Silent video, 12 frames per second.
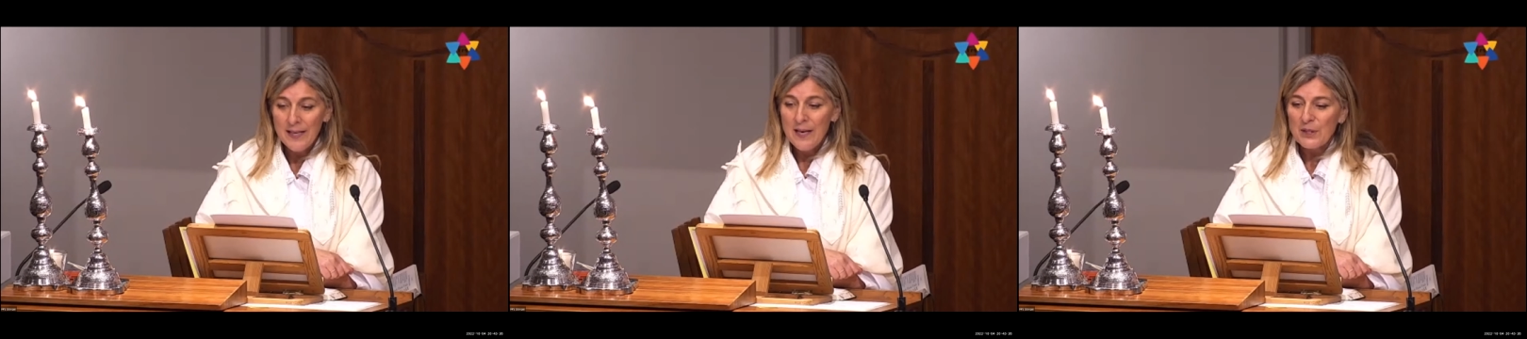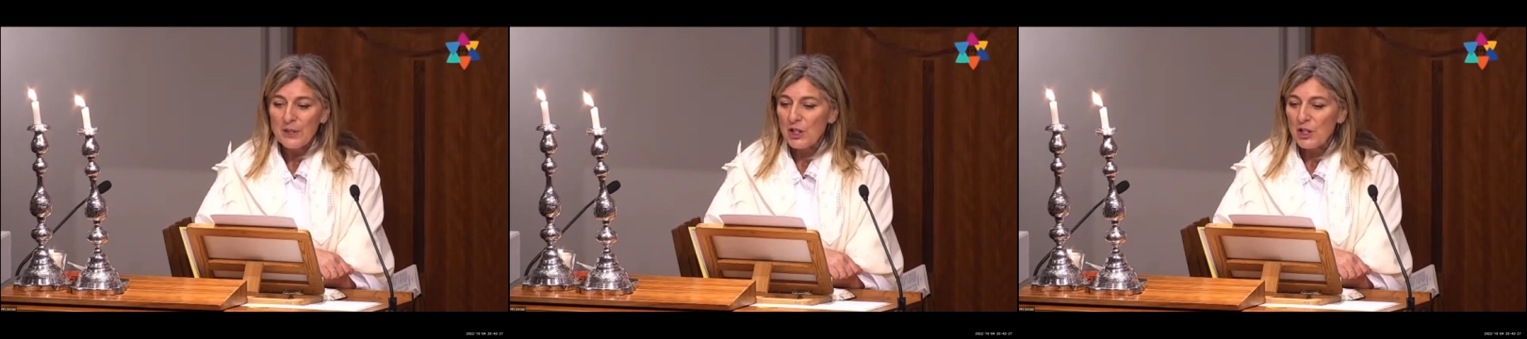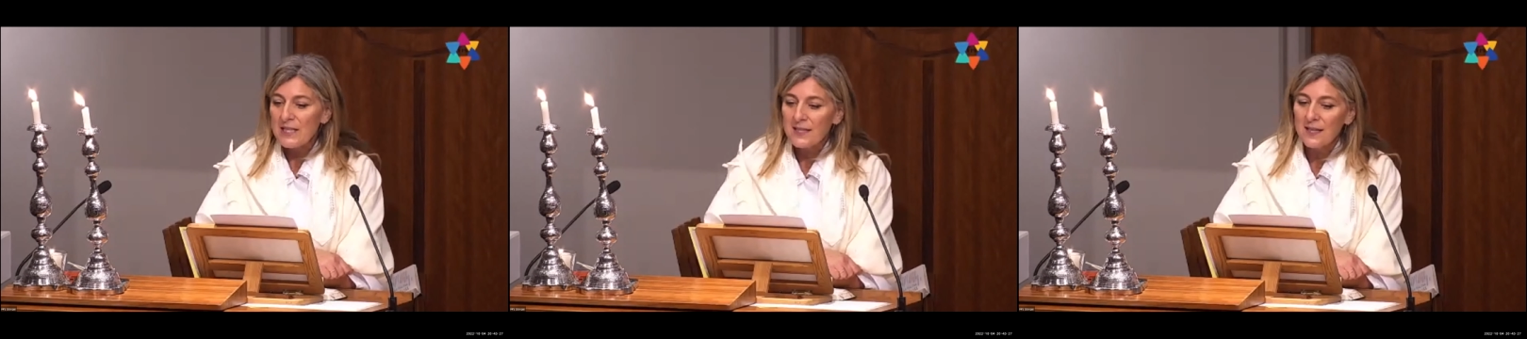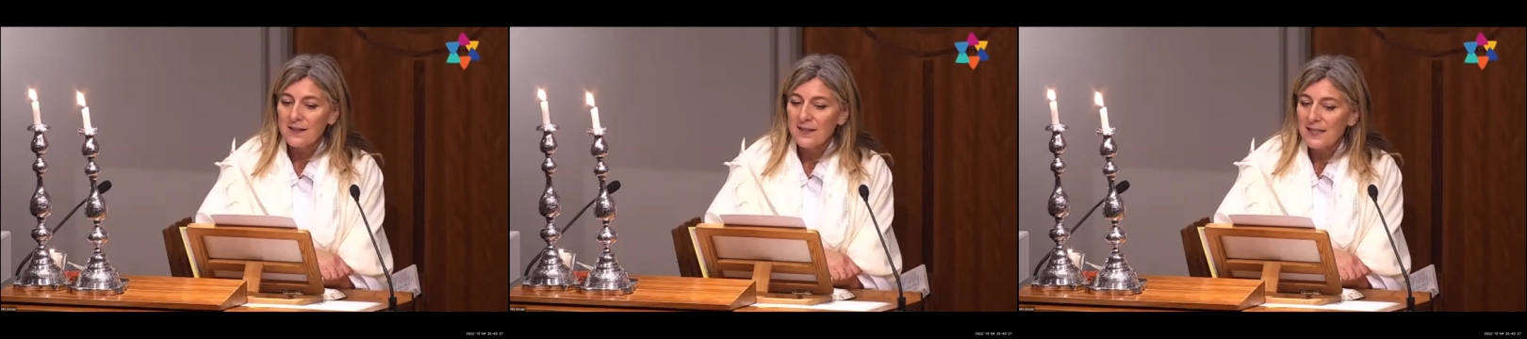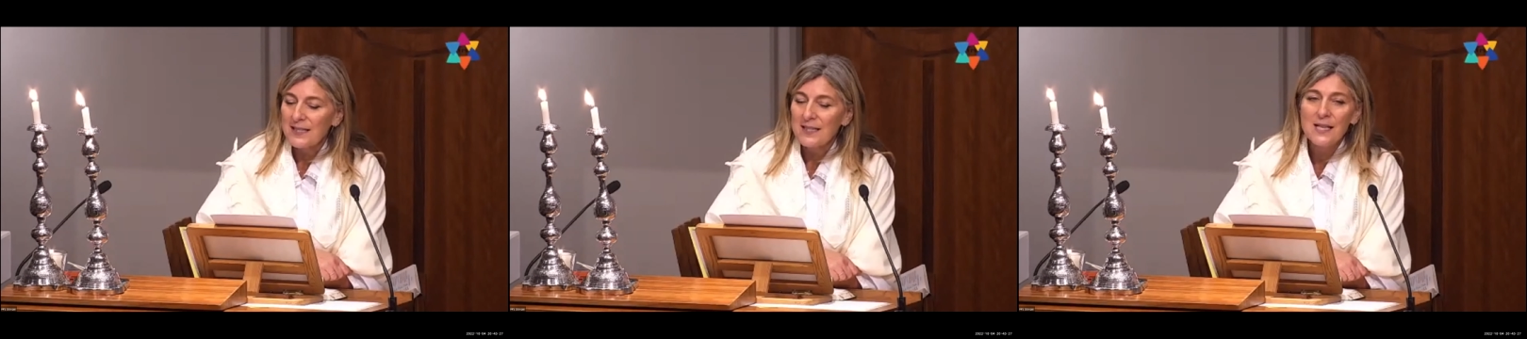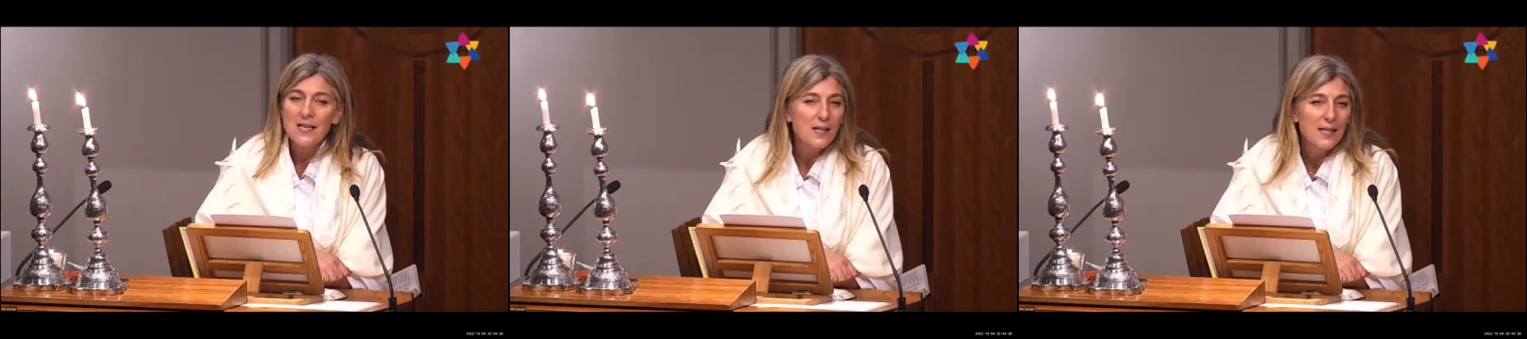but she starts to
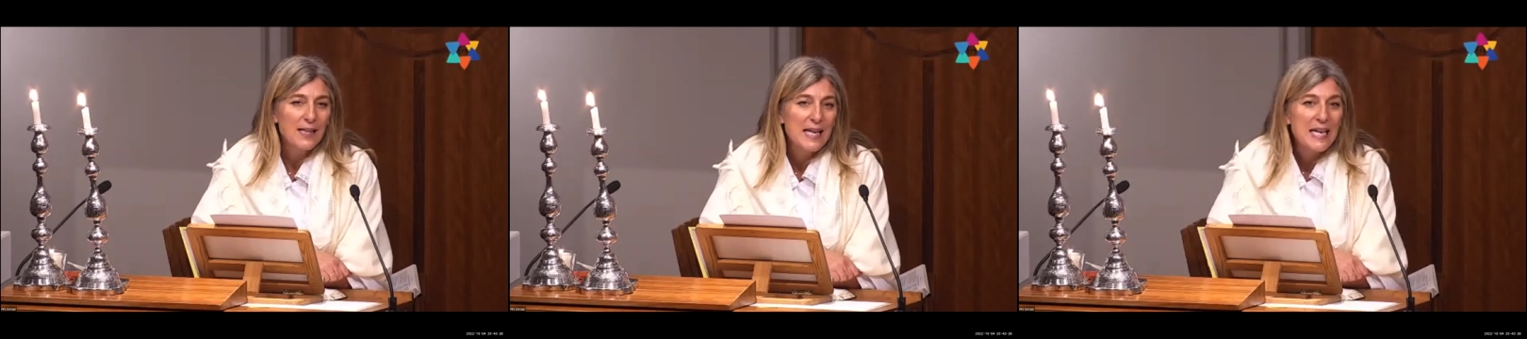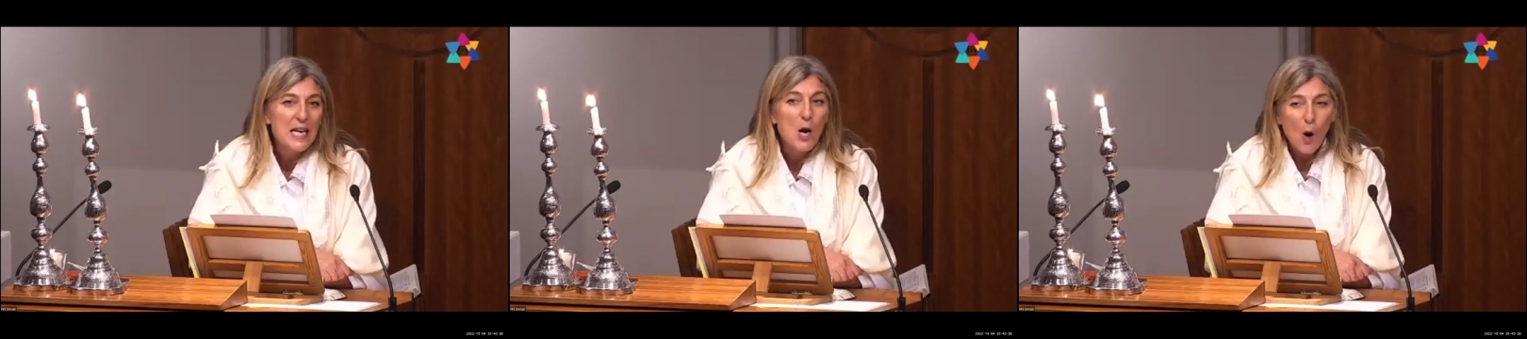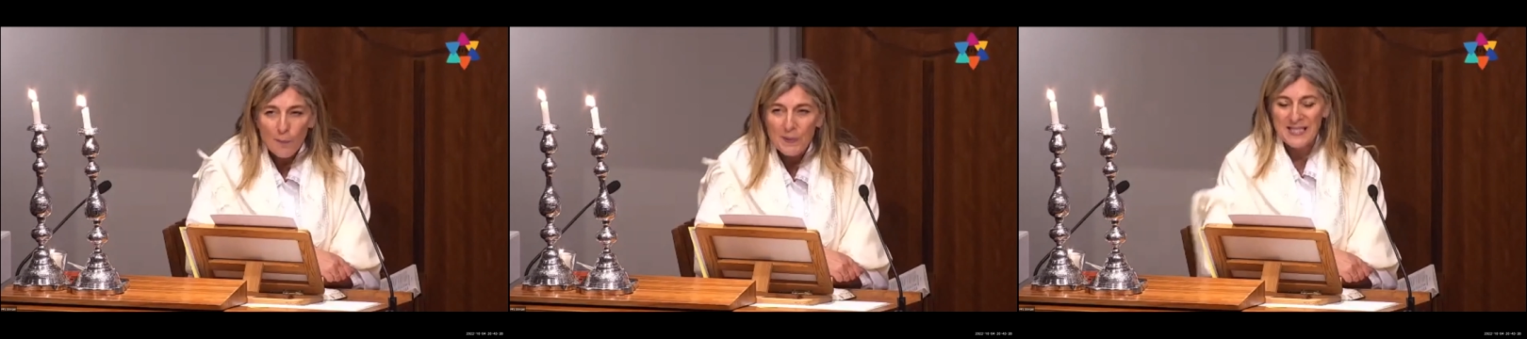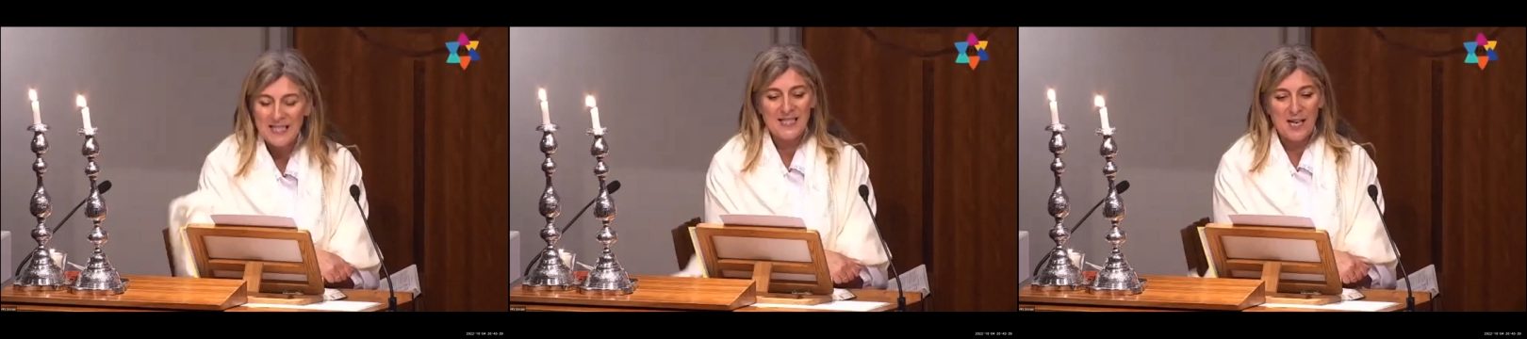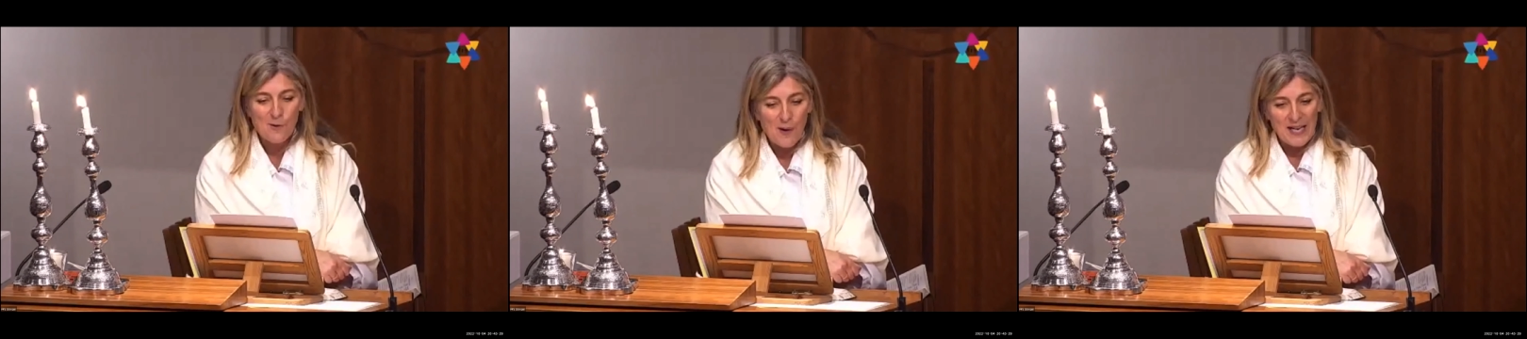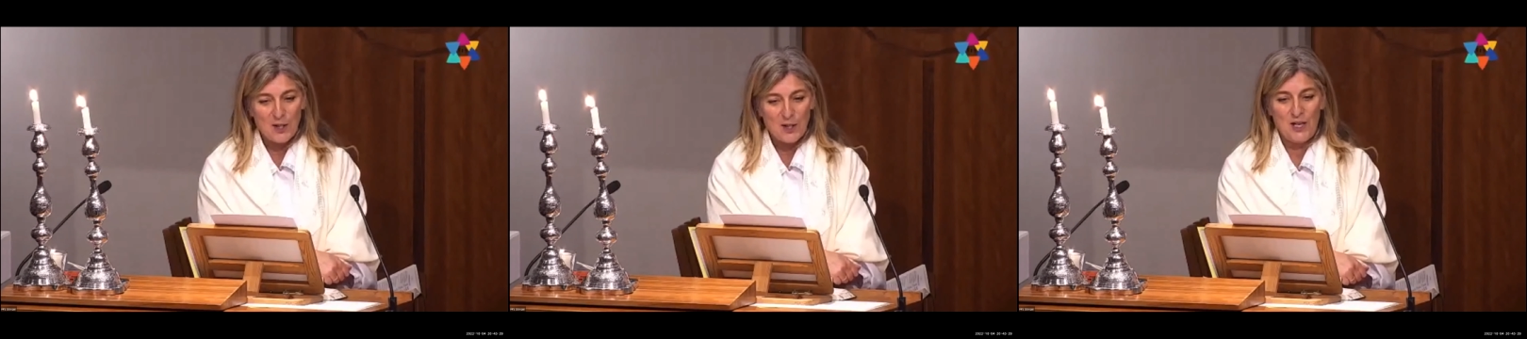circle in the opposite
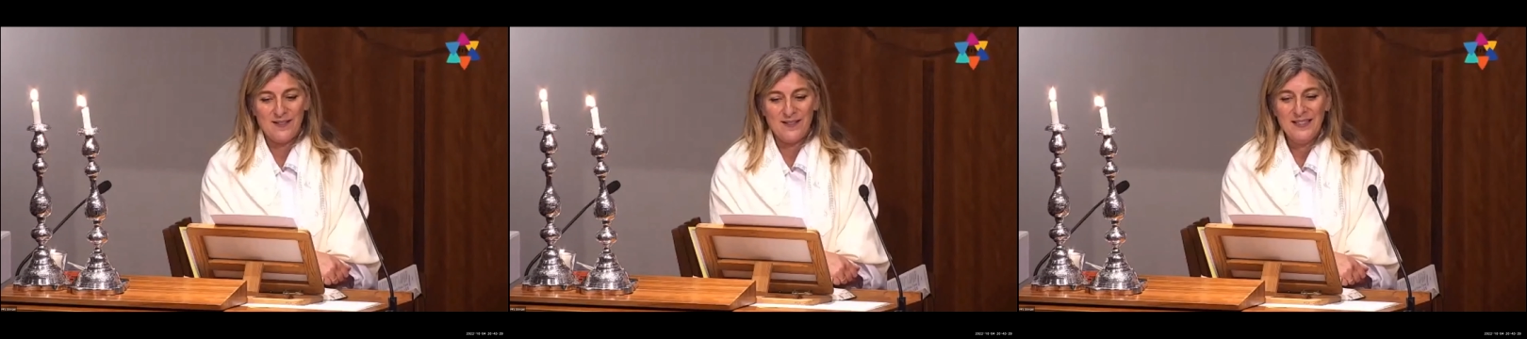direction.